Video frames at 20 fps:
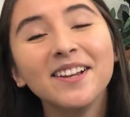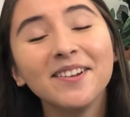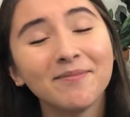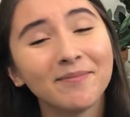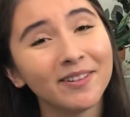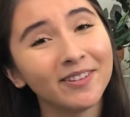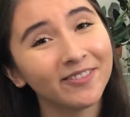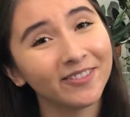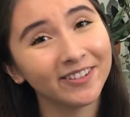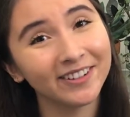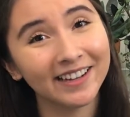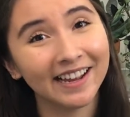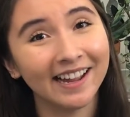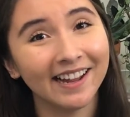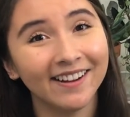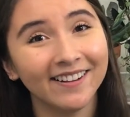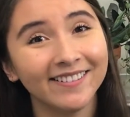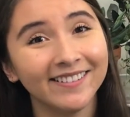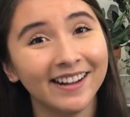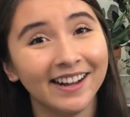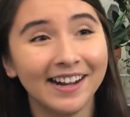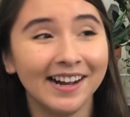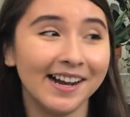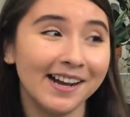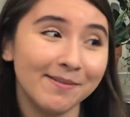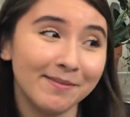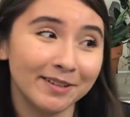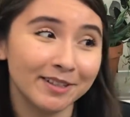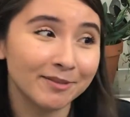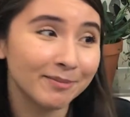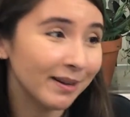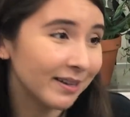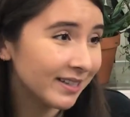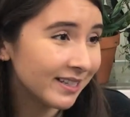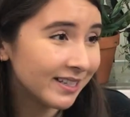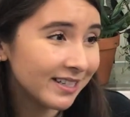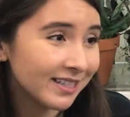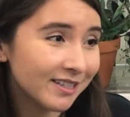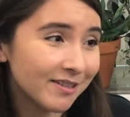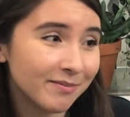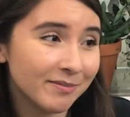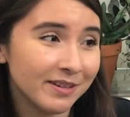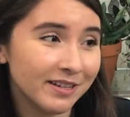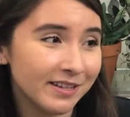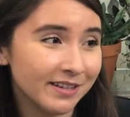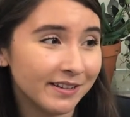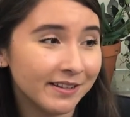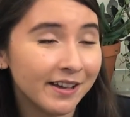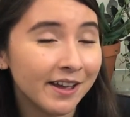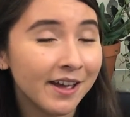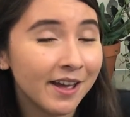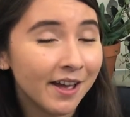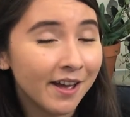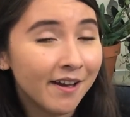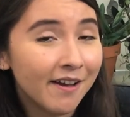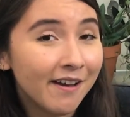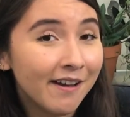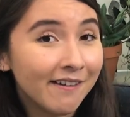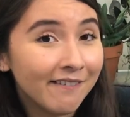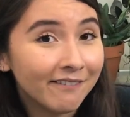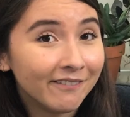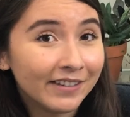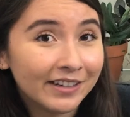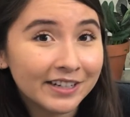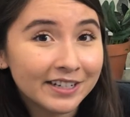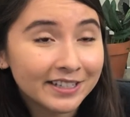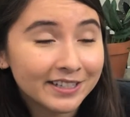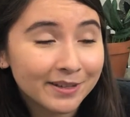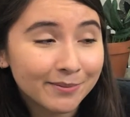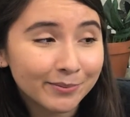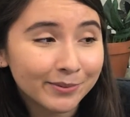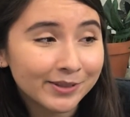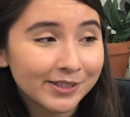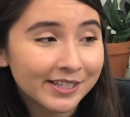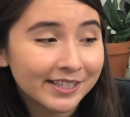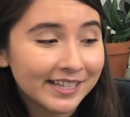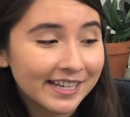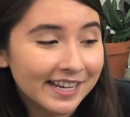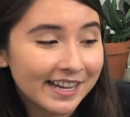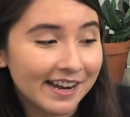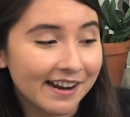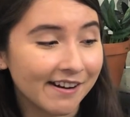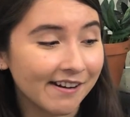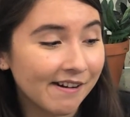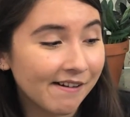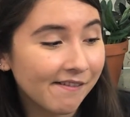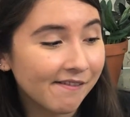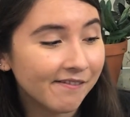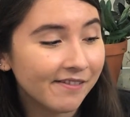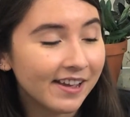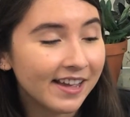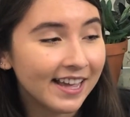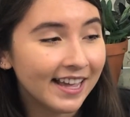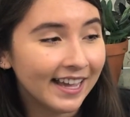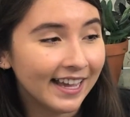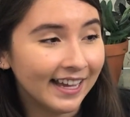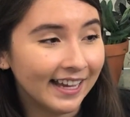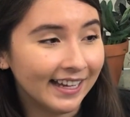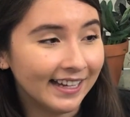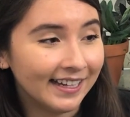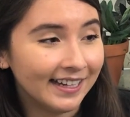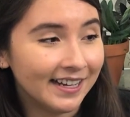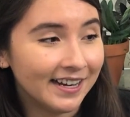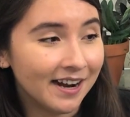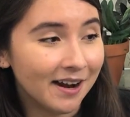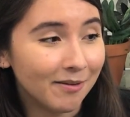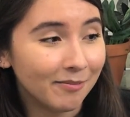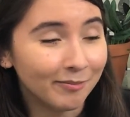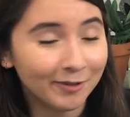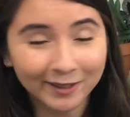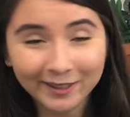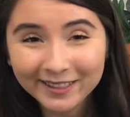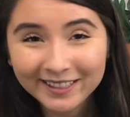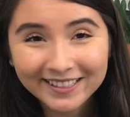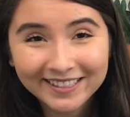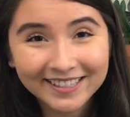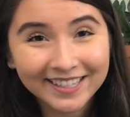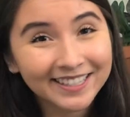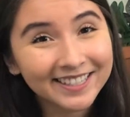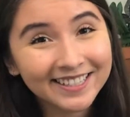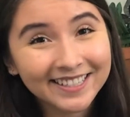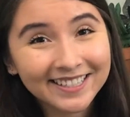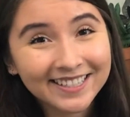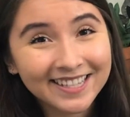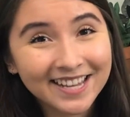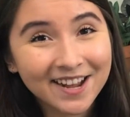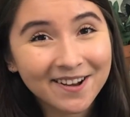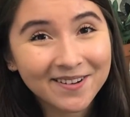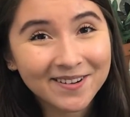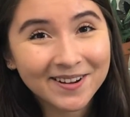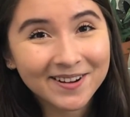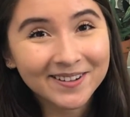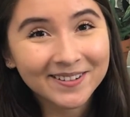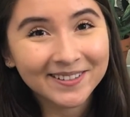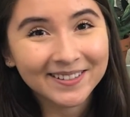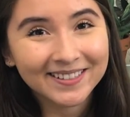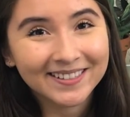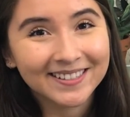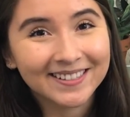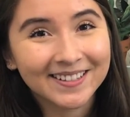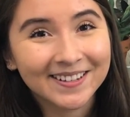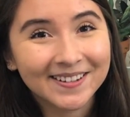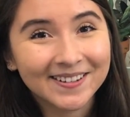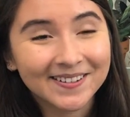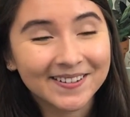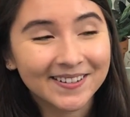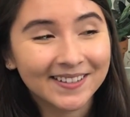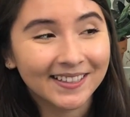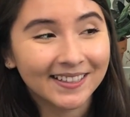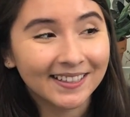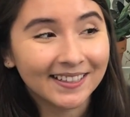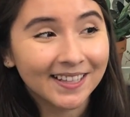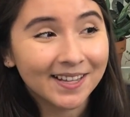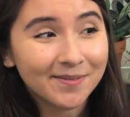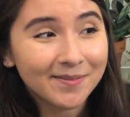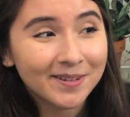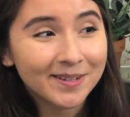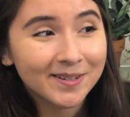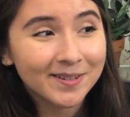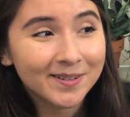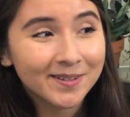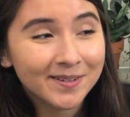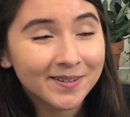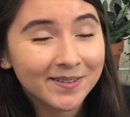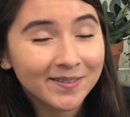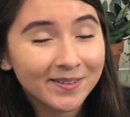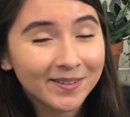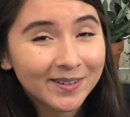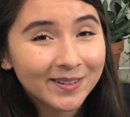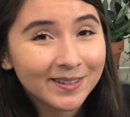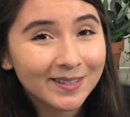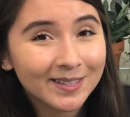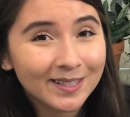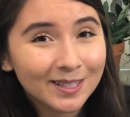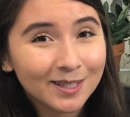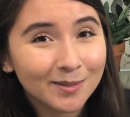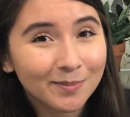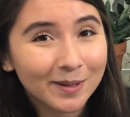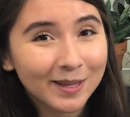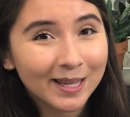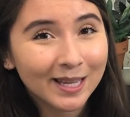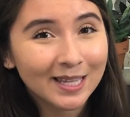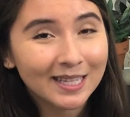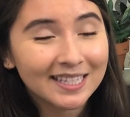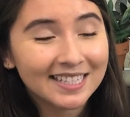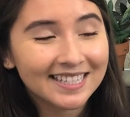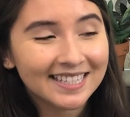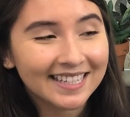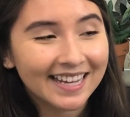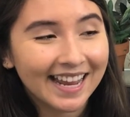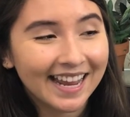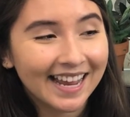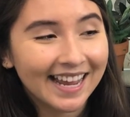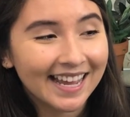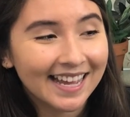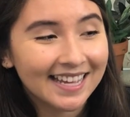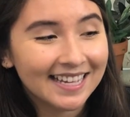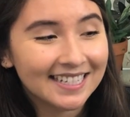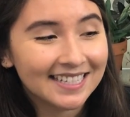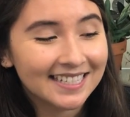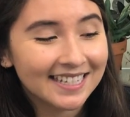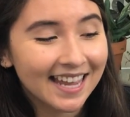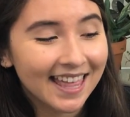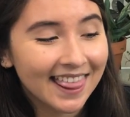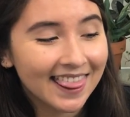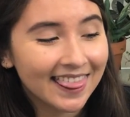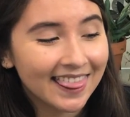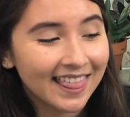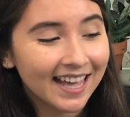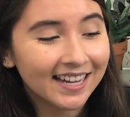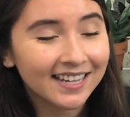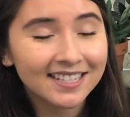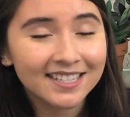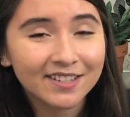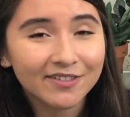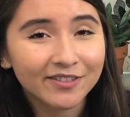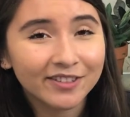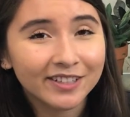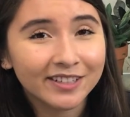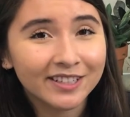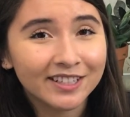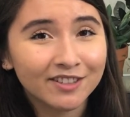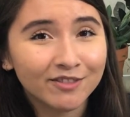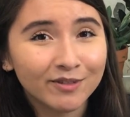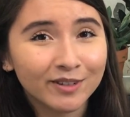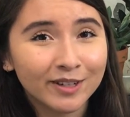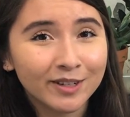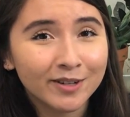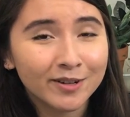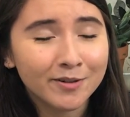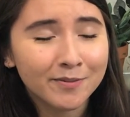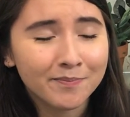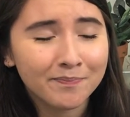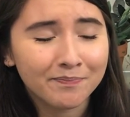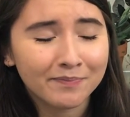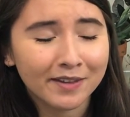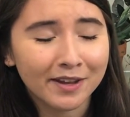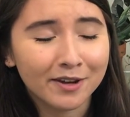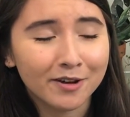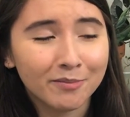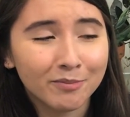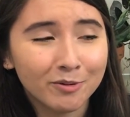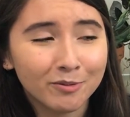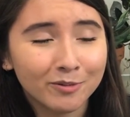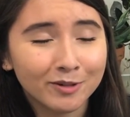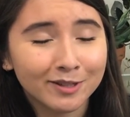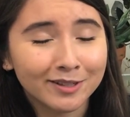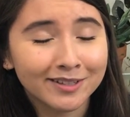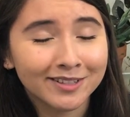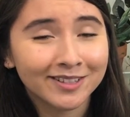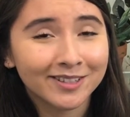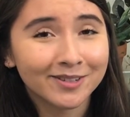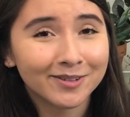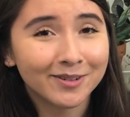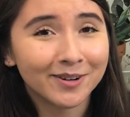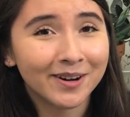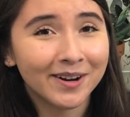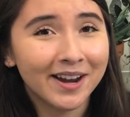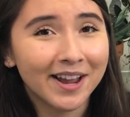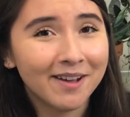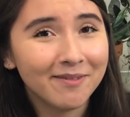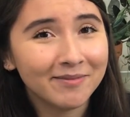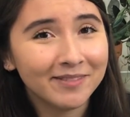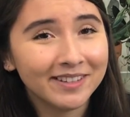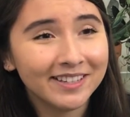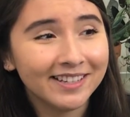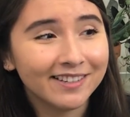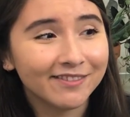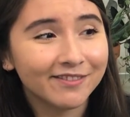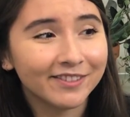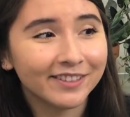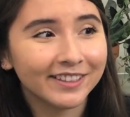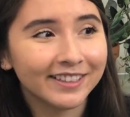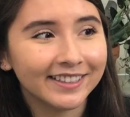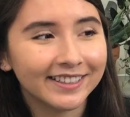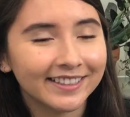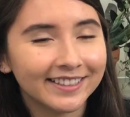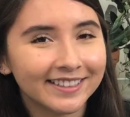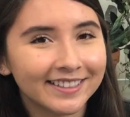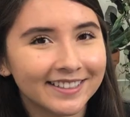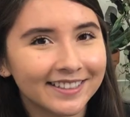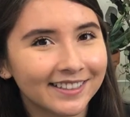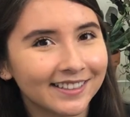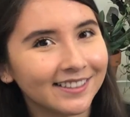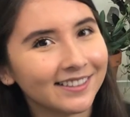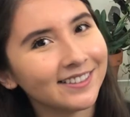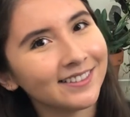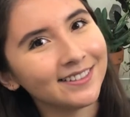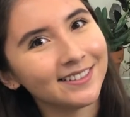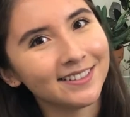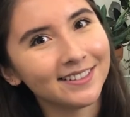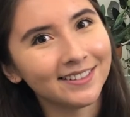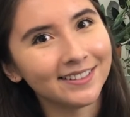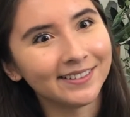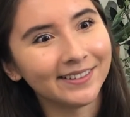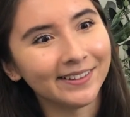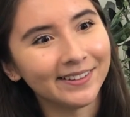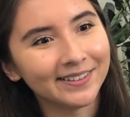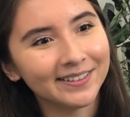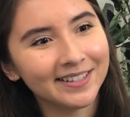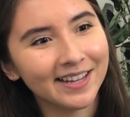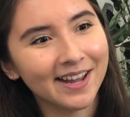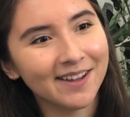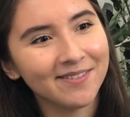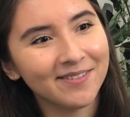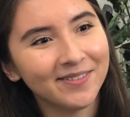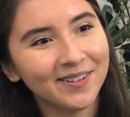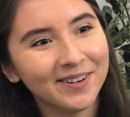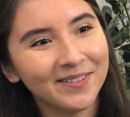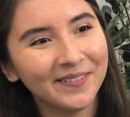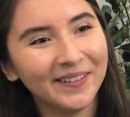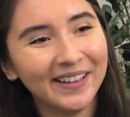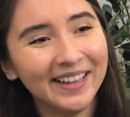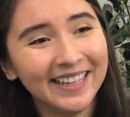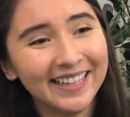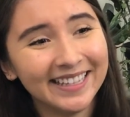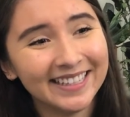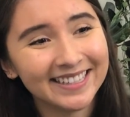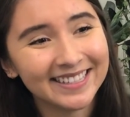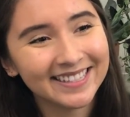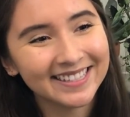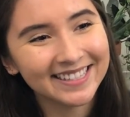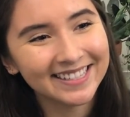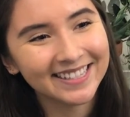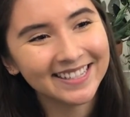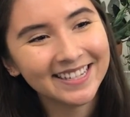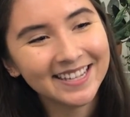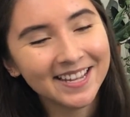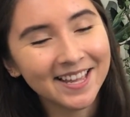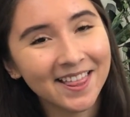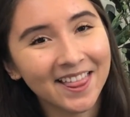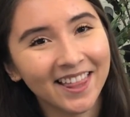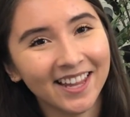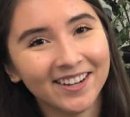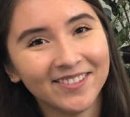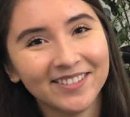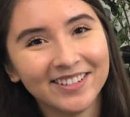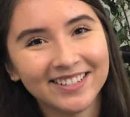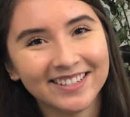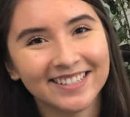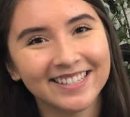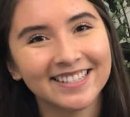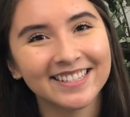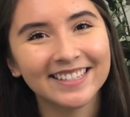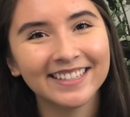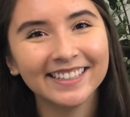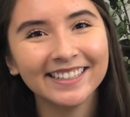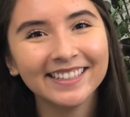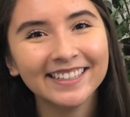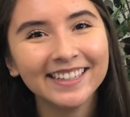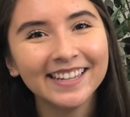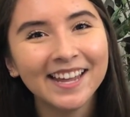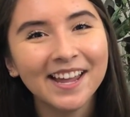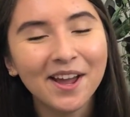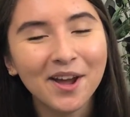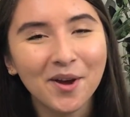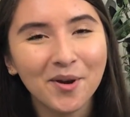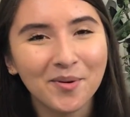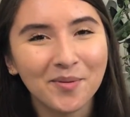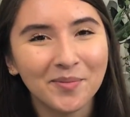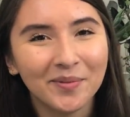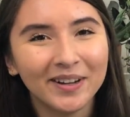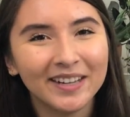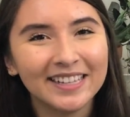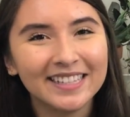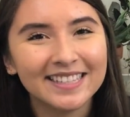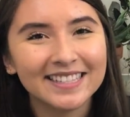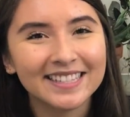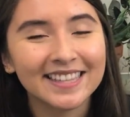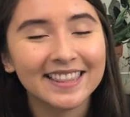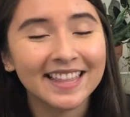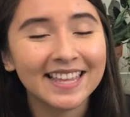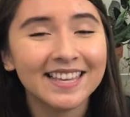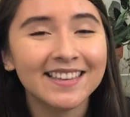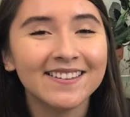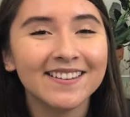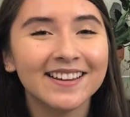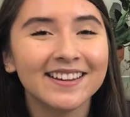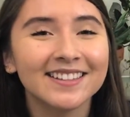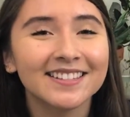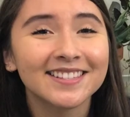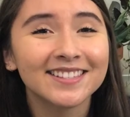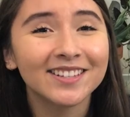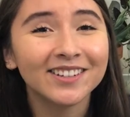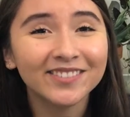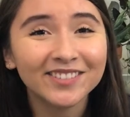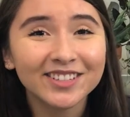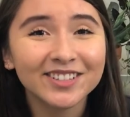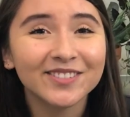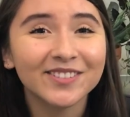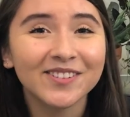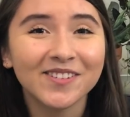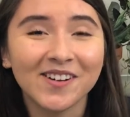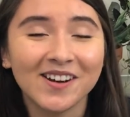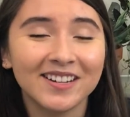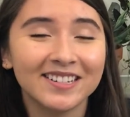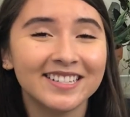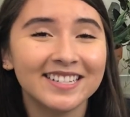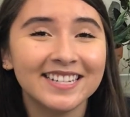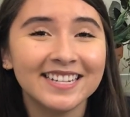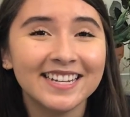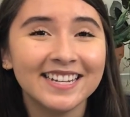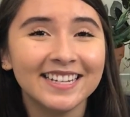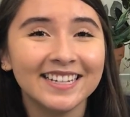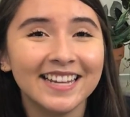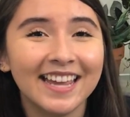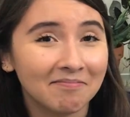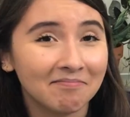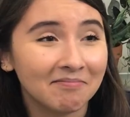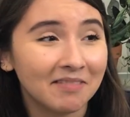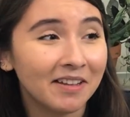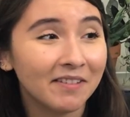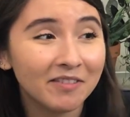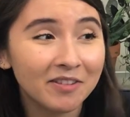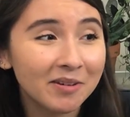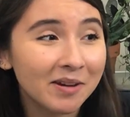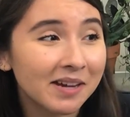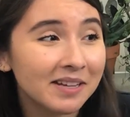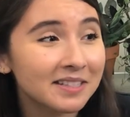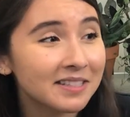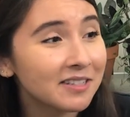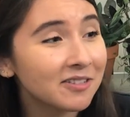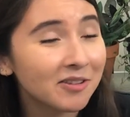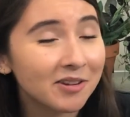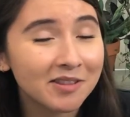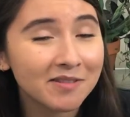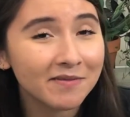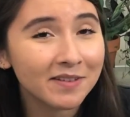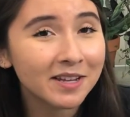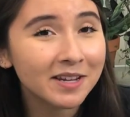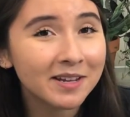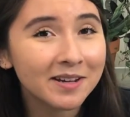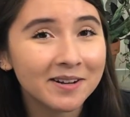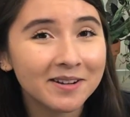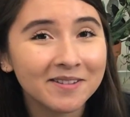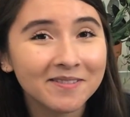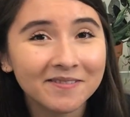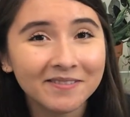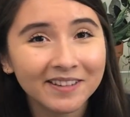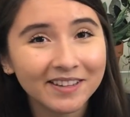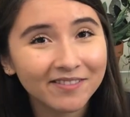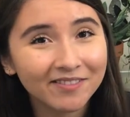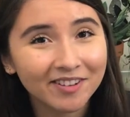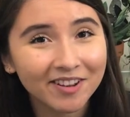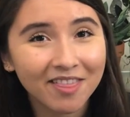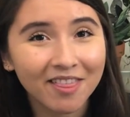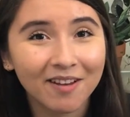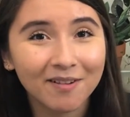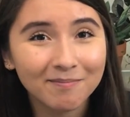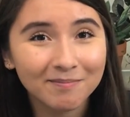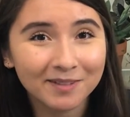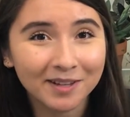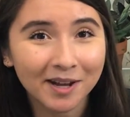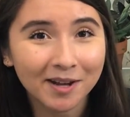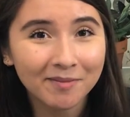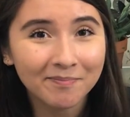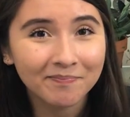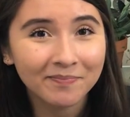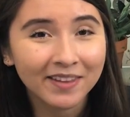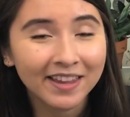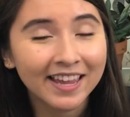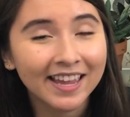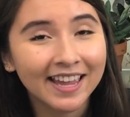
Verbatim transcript: but for now, I'm expecting it to be very simple to take care of. And I'm really excited to see how it goes. So let me know if you got this plant. And that is it for today's video. I hope it wasn't too rambly. I feel like I can talk a long time about plants that I'm interested in. But thank you guys so much for watching. If you guys enjoyed the video, give it a thumbs up.